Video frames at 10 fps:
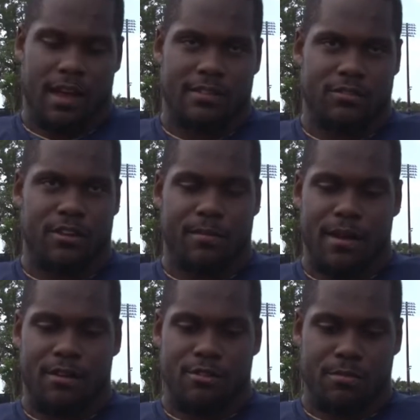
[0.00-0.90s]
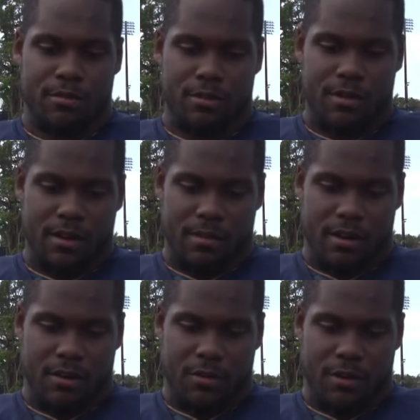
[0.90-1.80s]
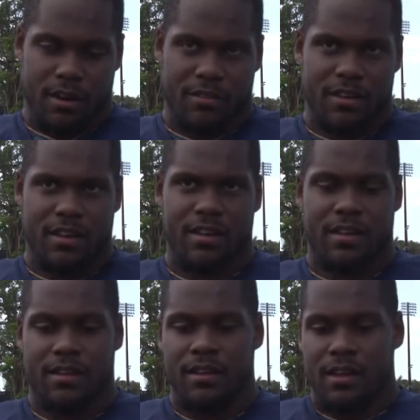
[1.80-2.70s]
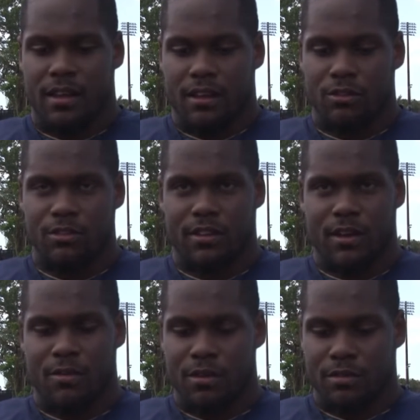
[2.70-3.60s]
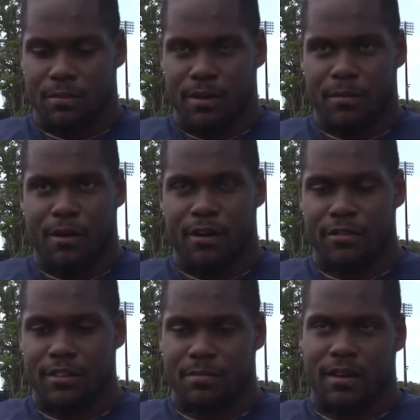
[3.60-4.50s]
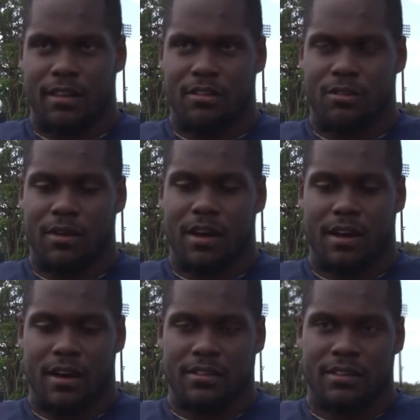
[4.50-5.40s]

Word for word: As the running back group, you know, we come out here and we work every day. And losing a one was a big part of us, but, you know, we got guys